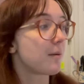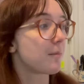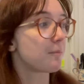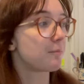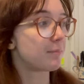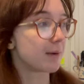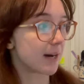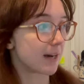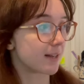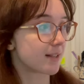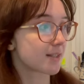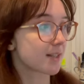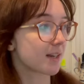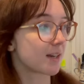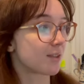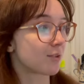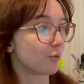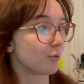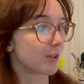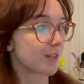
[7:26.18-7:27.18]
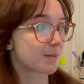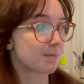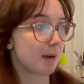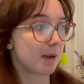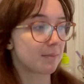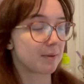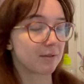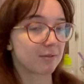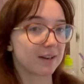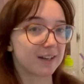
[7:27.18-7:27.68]
but I thought this might
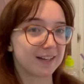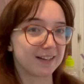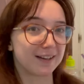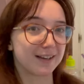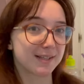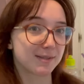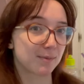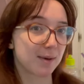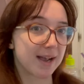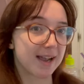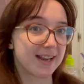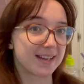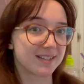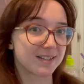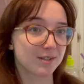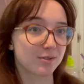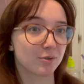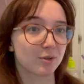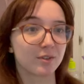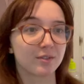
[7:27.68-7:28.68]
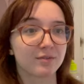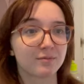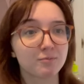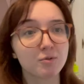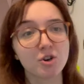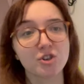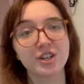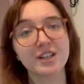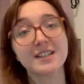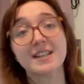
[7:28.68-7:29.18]
be a really nice way to sort of
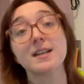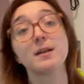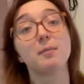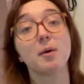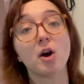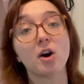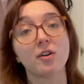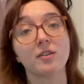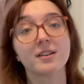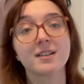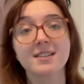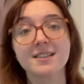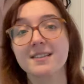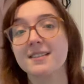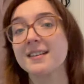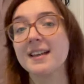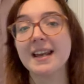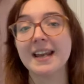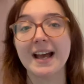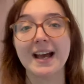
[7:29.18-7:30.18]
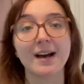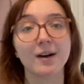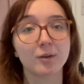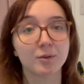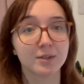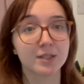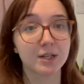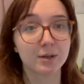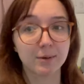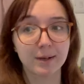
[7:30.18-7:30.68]
project in a box, get it
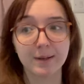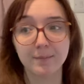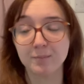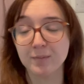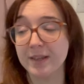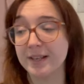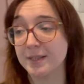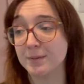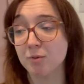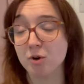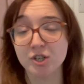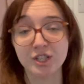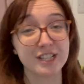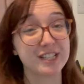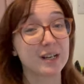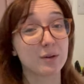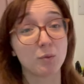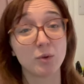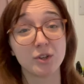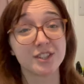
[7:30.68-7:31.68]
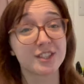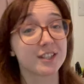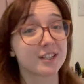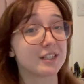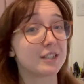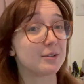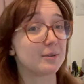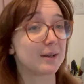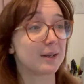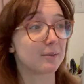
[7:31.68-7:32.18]
out, do it. It's a project I wanted to
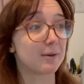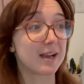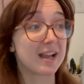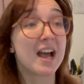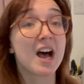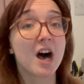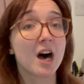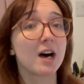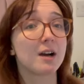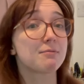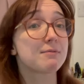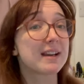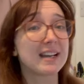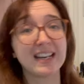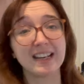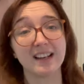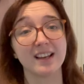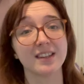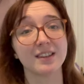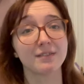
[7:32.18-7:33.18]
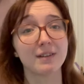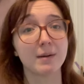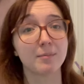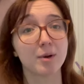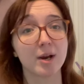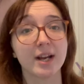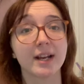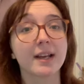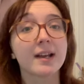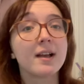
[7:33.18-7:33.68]
do anyway. I really like the
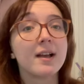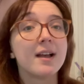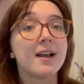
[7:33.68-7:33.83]
fabric.